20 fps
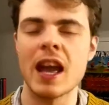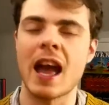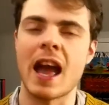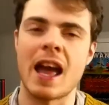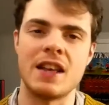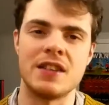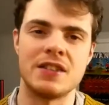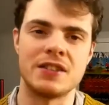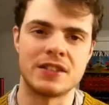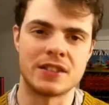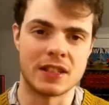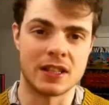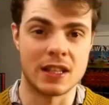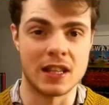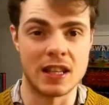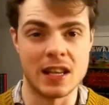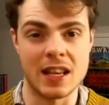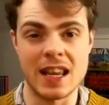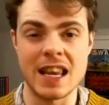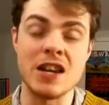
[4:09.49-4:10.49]
as
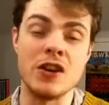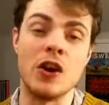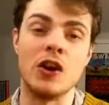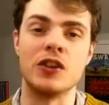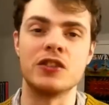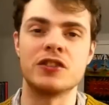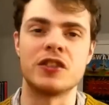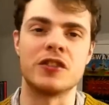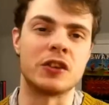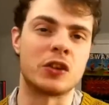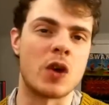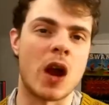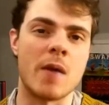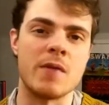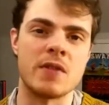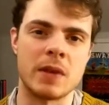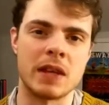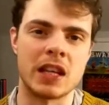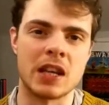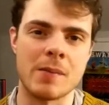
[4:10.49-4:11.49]
he knows that the
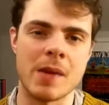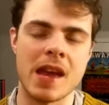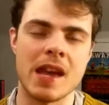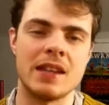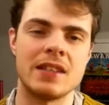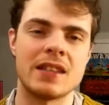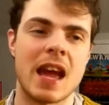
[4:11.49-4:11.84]
crime's been committed,